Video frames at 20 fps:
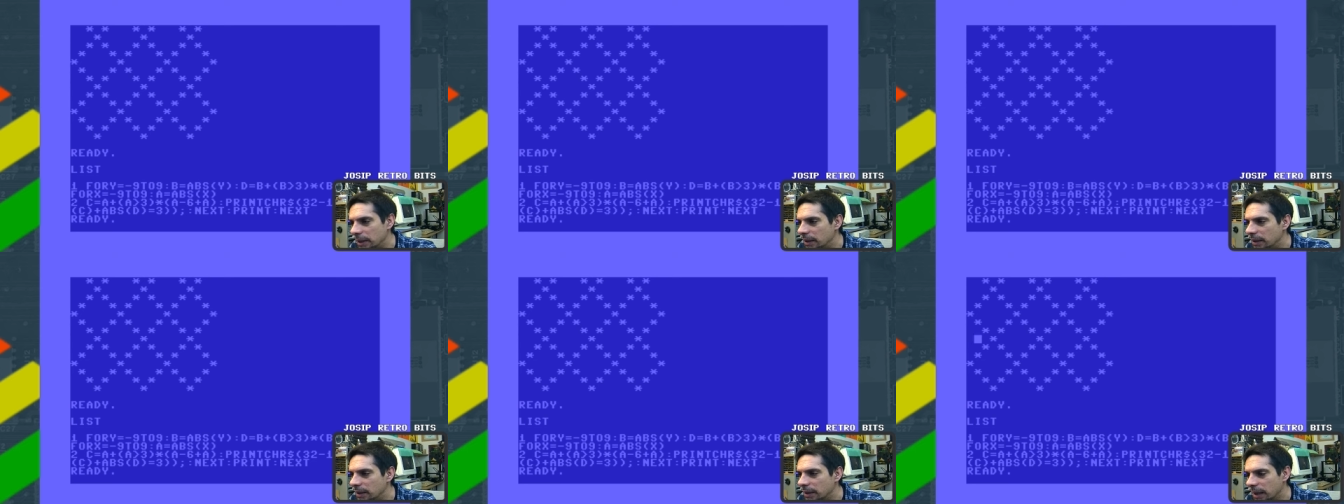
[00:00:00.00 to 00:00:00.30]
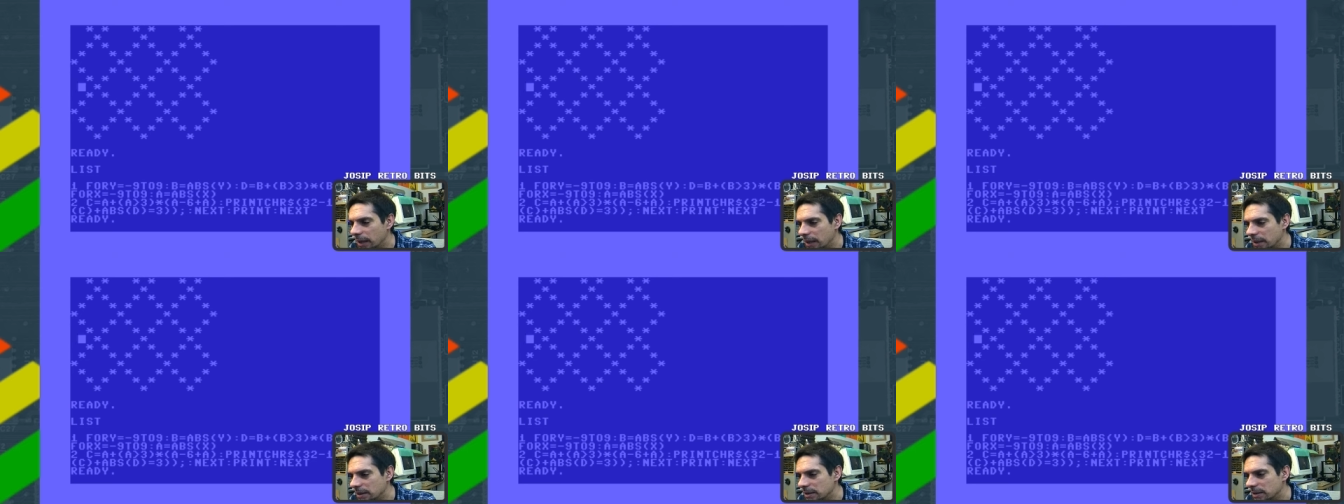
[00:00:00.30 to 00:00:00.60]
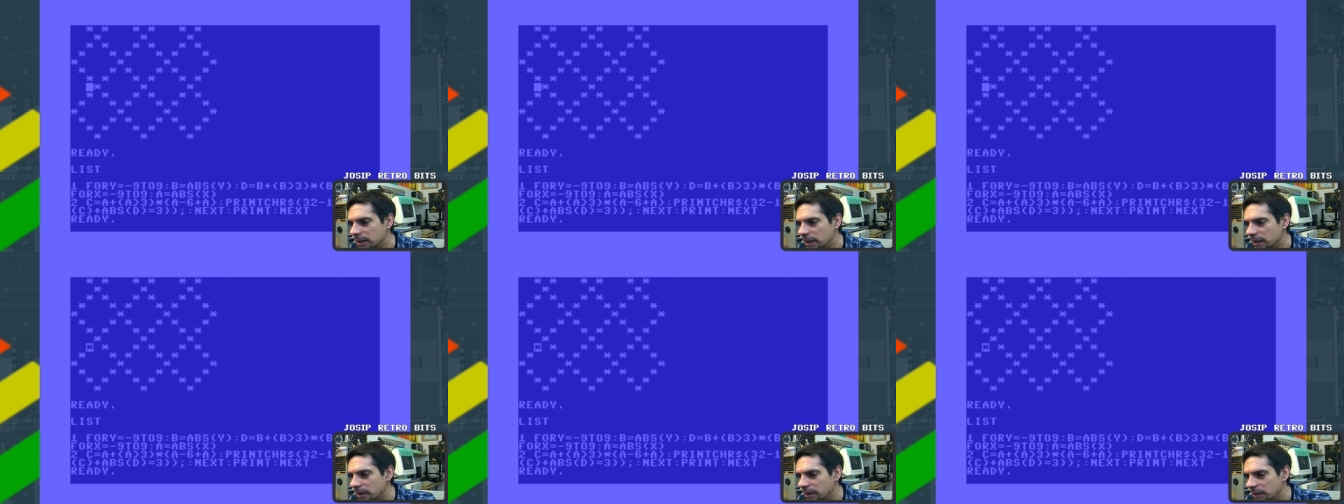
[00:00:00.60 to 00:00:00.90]
In case
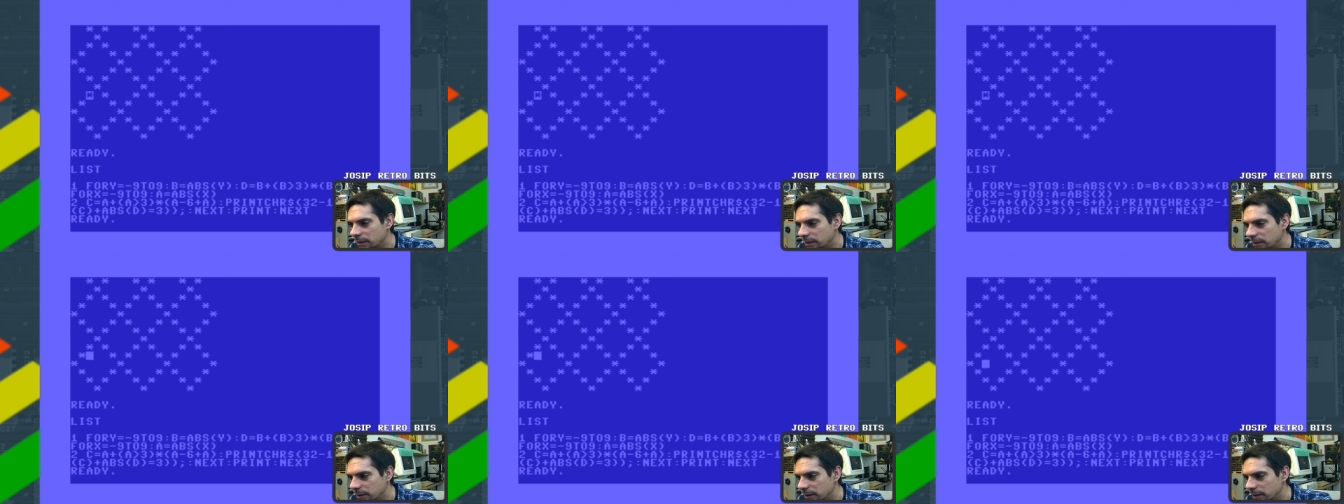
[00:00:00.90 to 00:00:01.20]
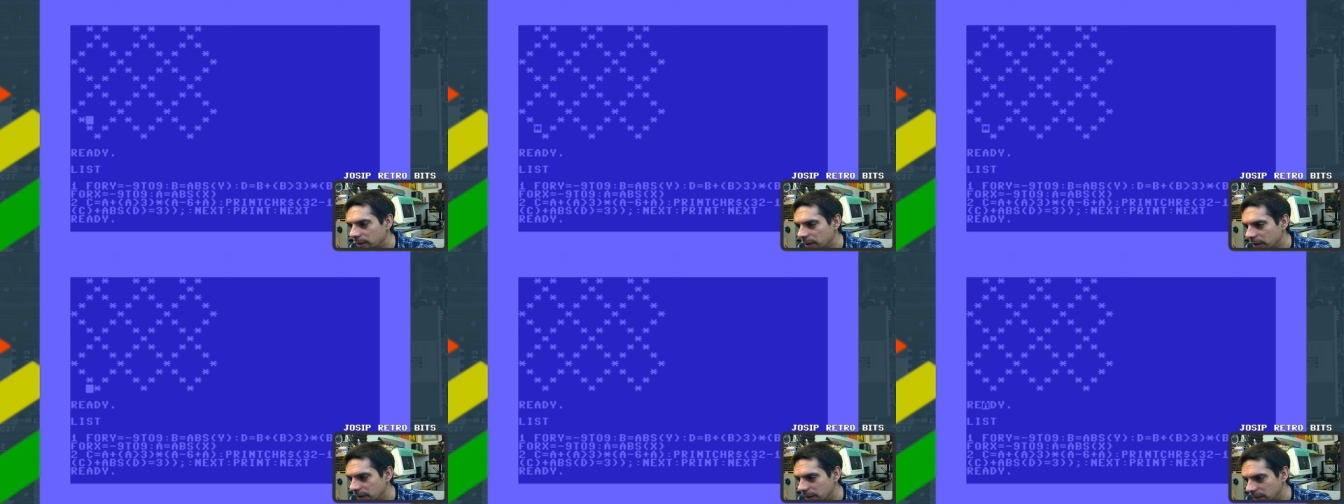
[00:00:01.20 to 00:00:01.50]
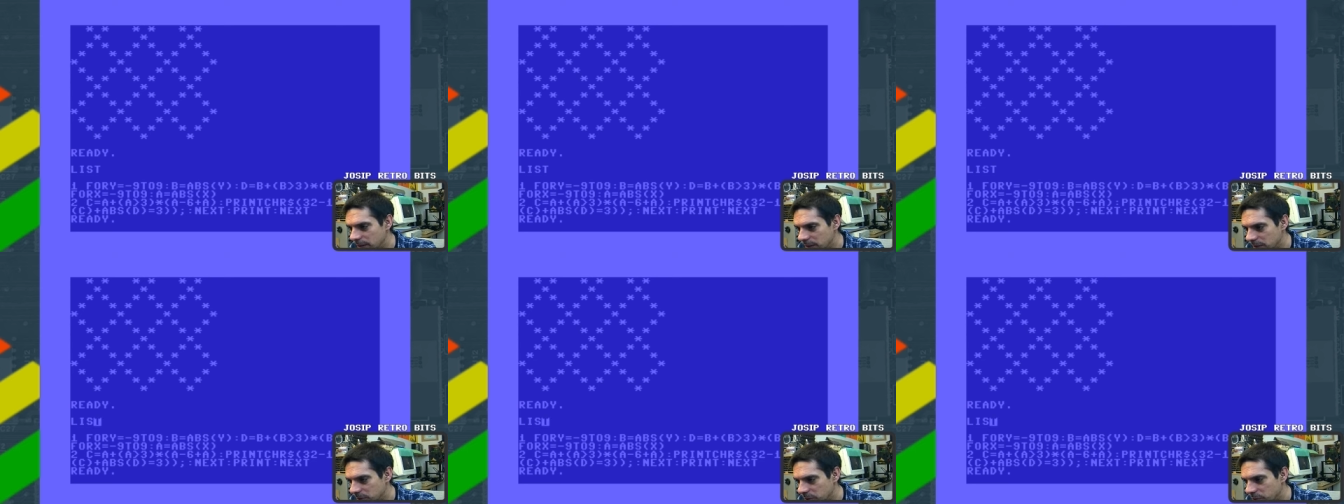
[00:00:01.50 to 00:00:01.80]
that it
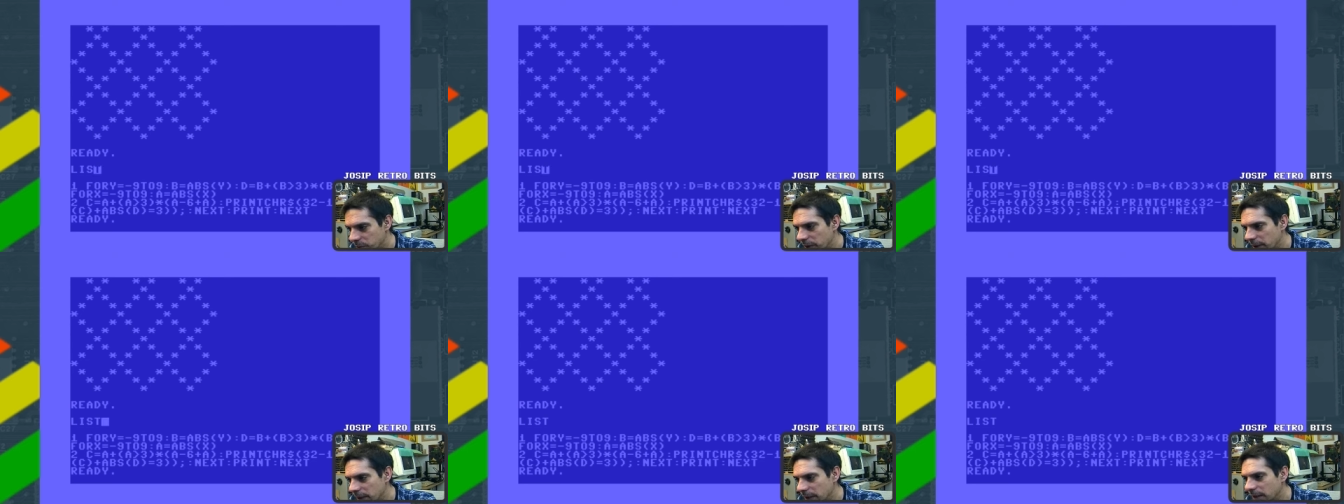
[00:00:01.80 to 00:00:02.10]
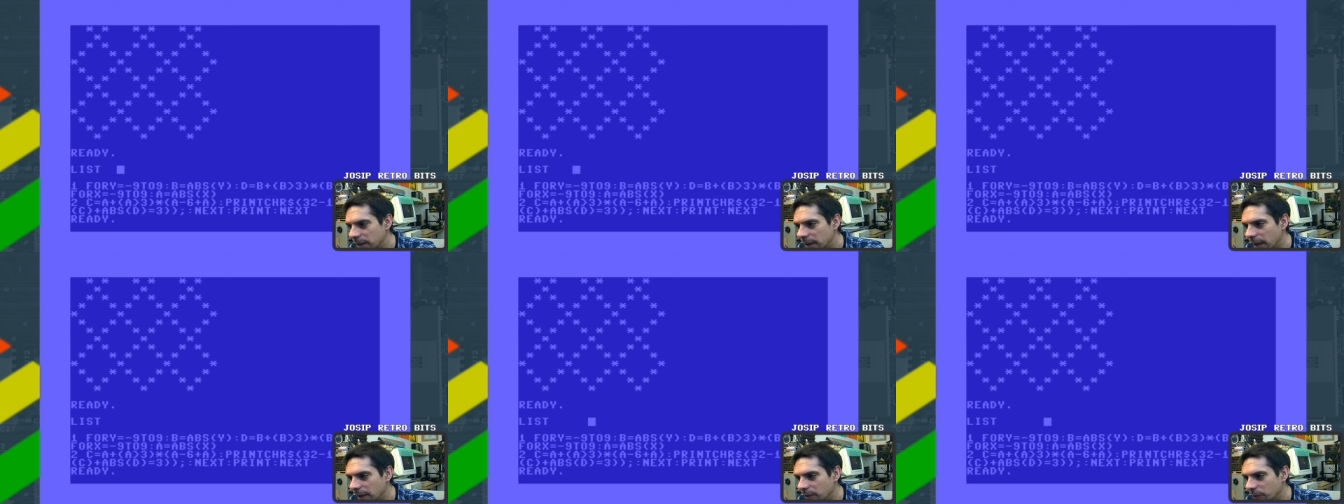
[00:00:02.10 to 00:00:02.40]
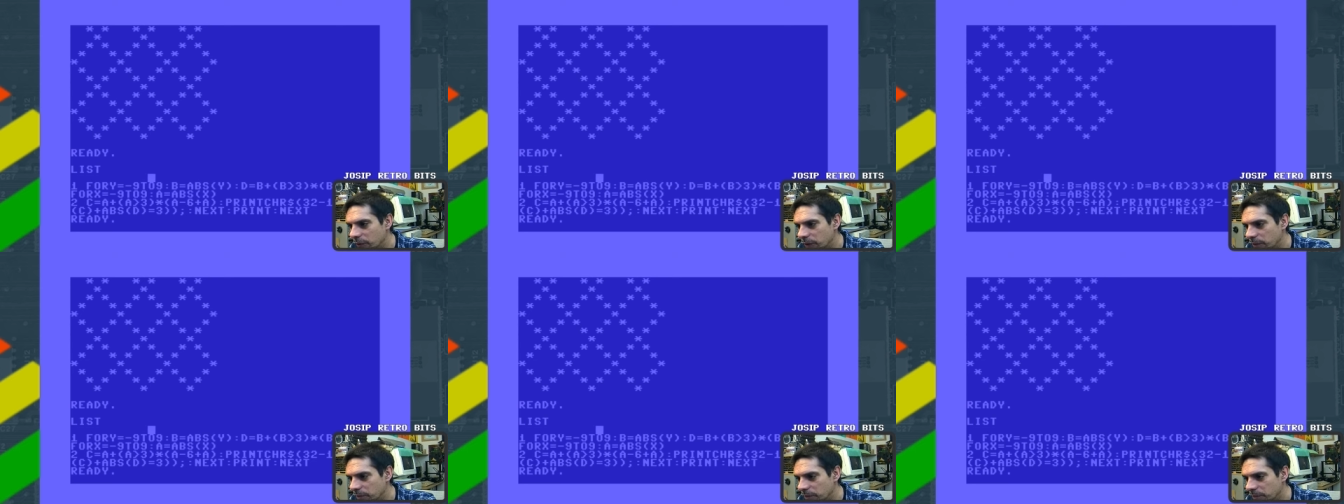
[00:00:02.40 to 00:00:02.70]
is 3, then
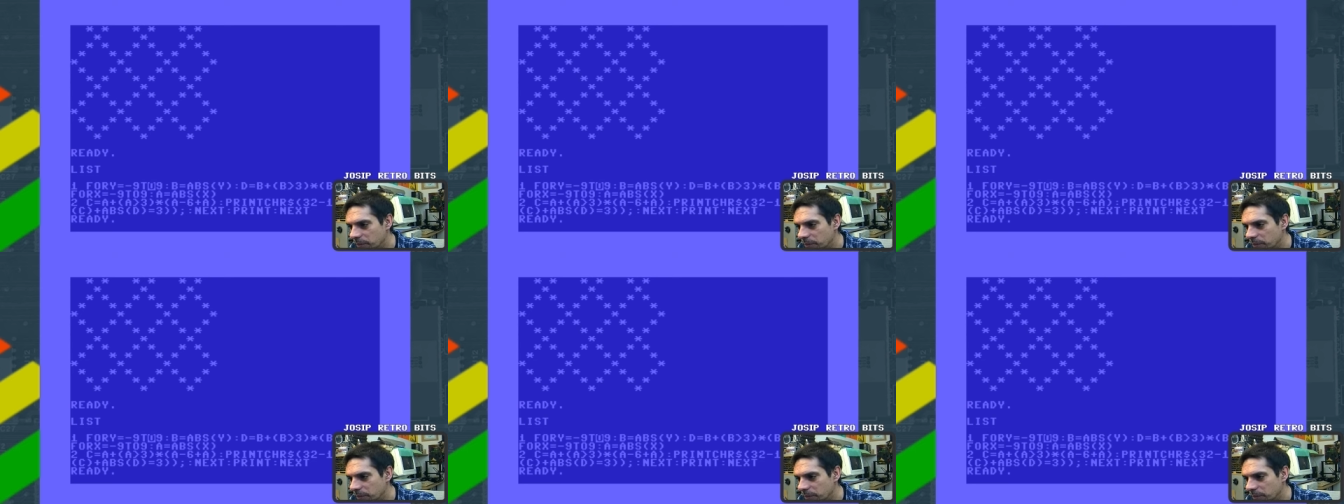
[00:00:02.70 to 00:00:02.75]
we